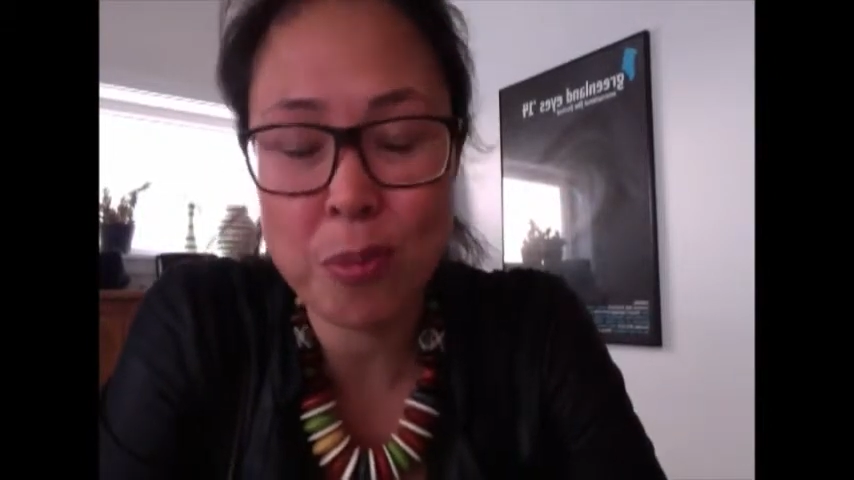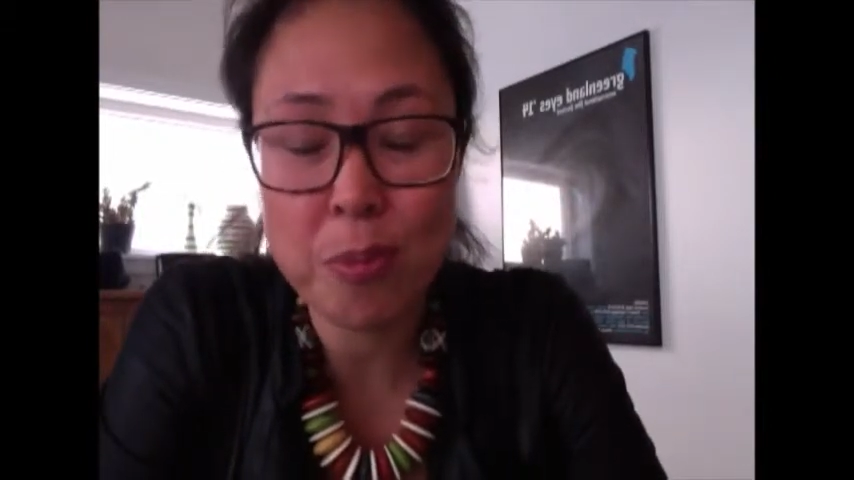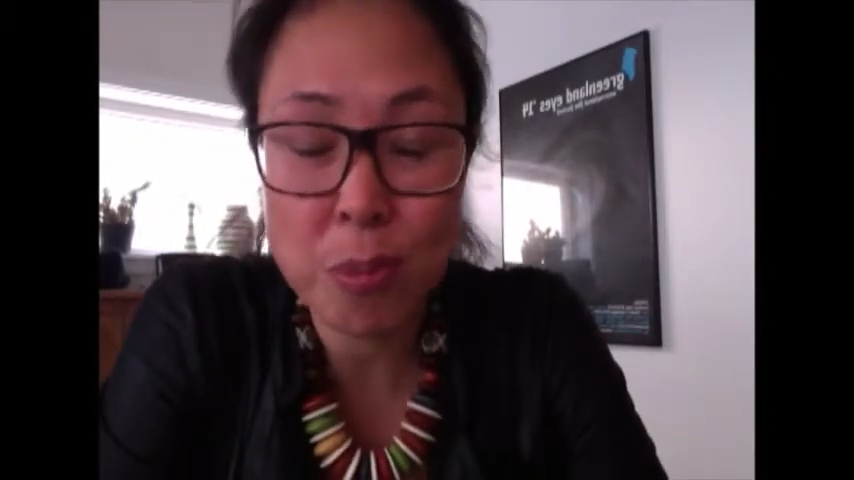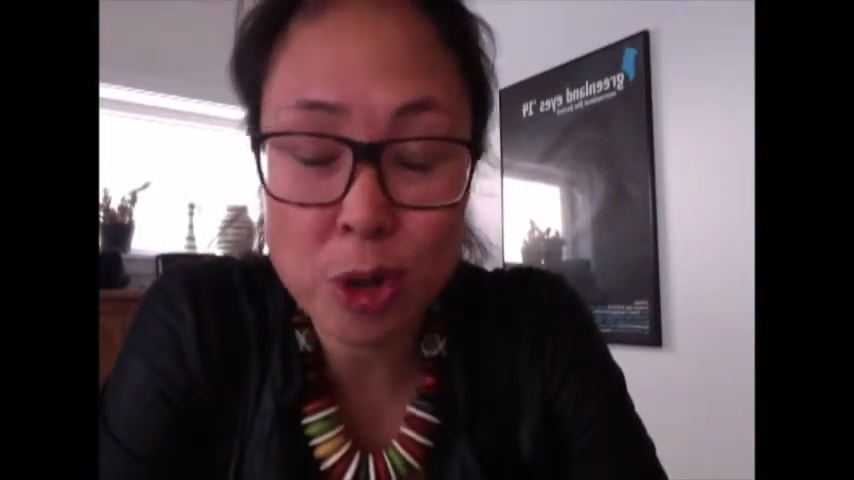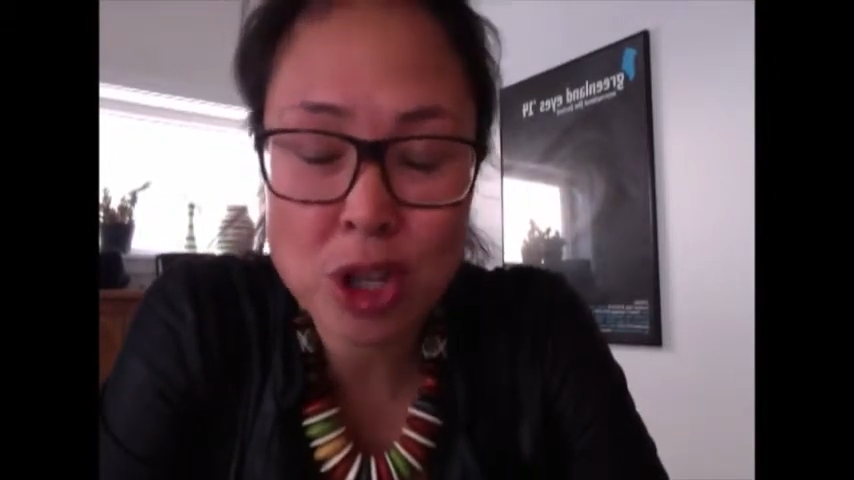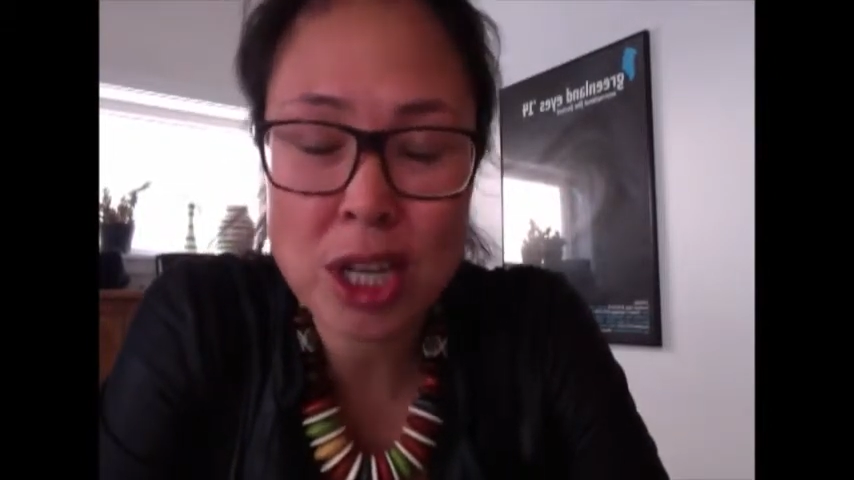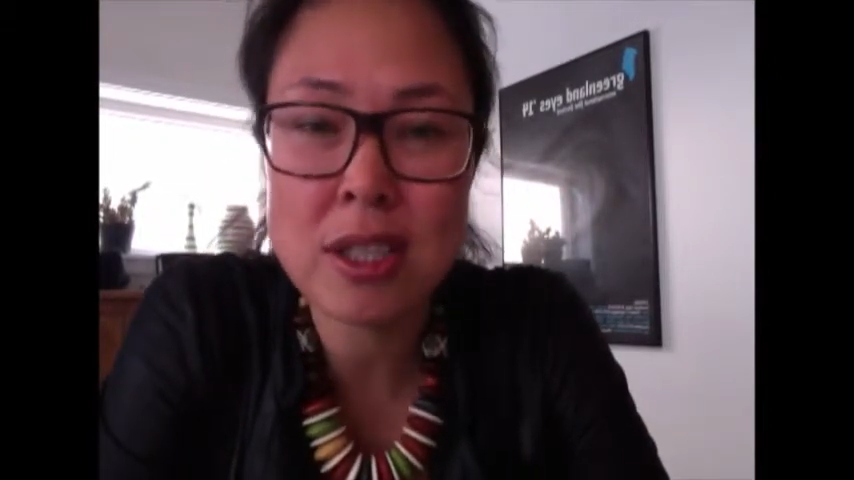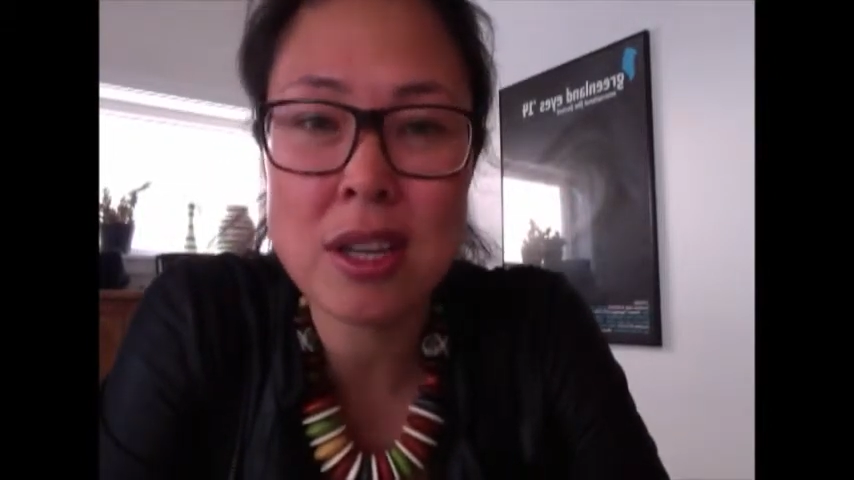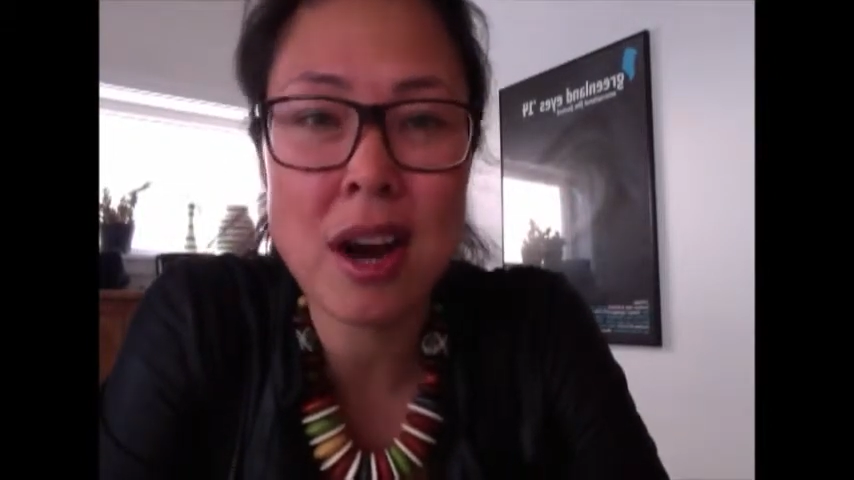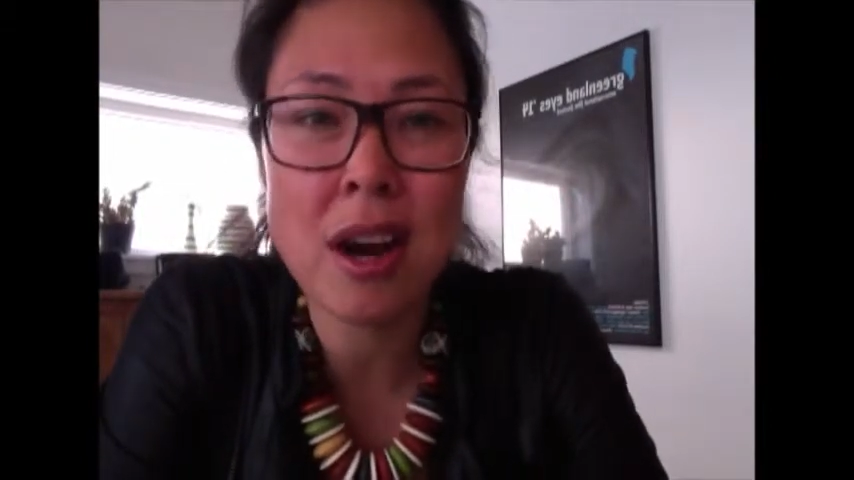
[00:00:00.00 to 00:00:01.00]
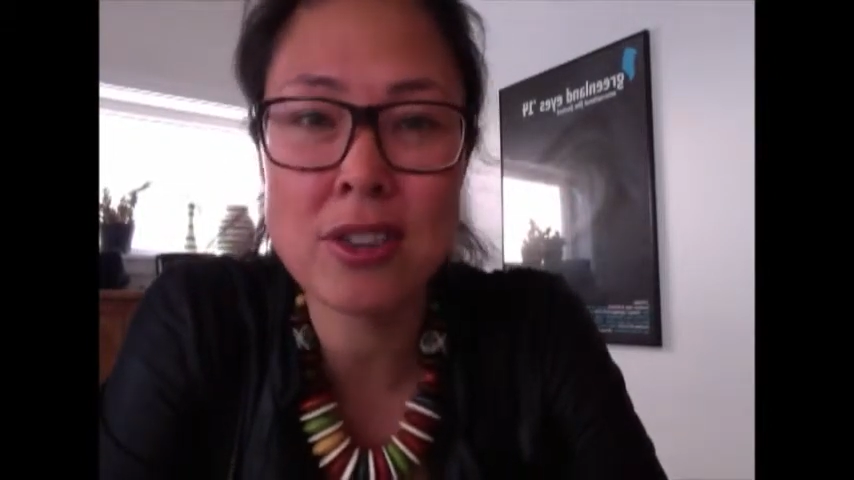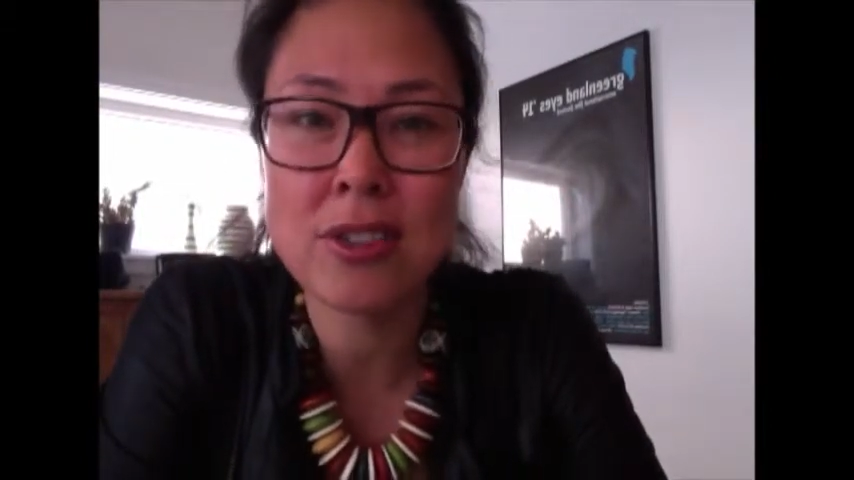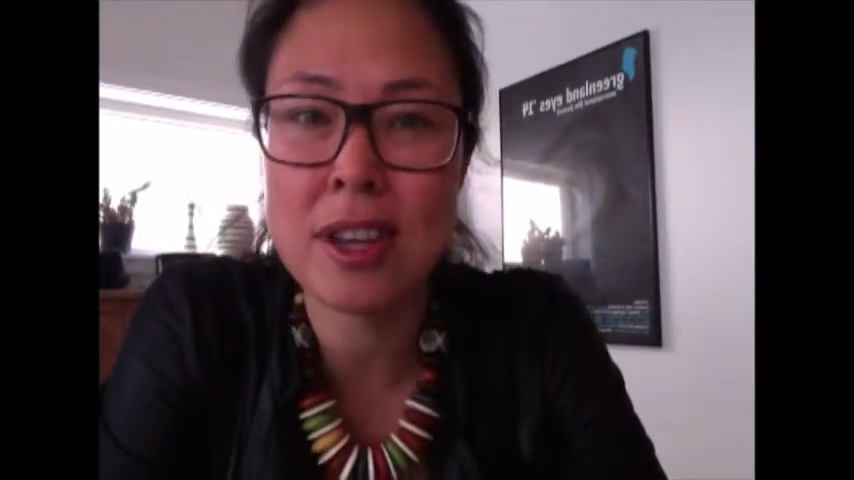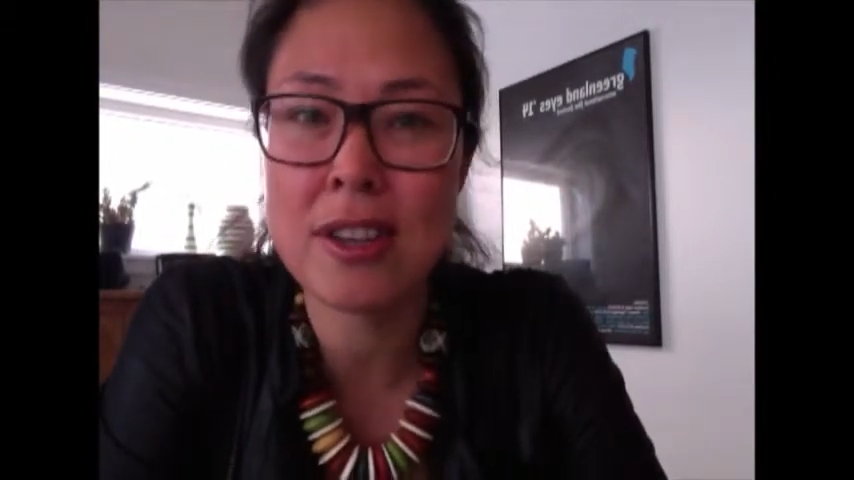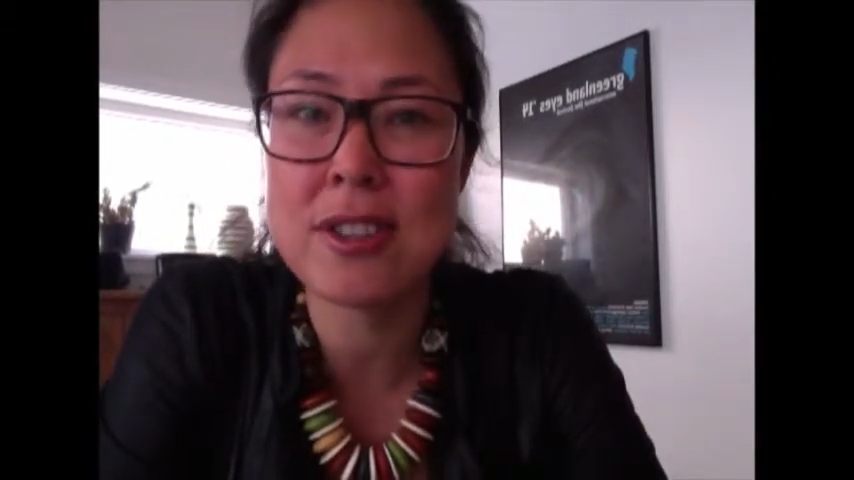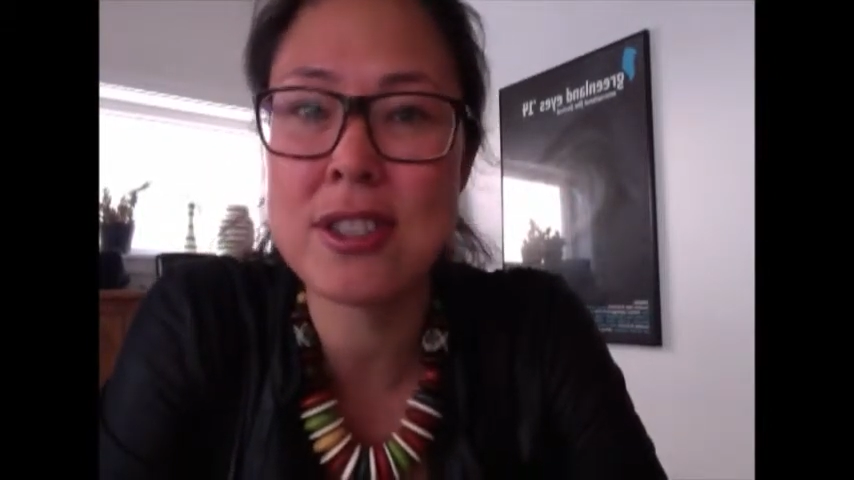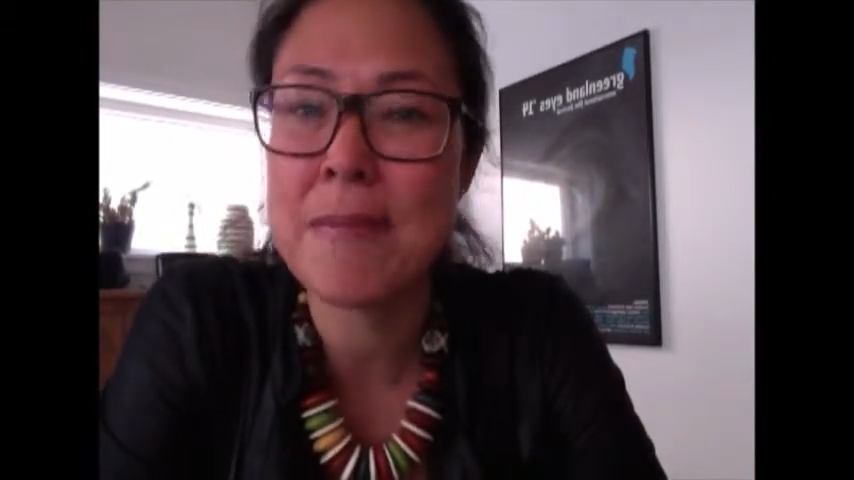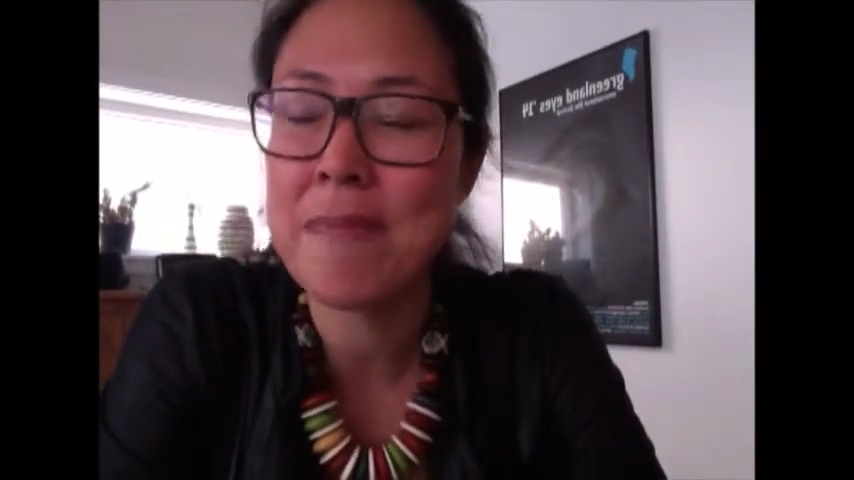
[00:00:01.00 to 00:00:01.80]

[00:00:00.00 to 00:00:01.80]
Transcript: mushing dogs, is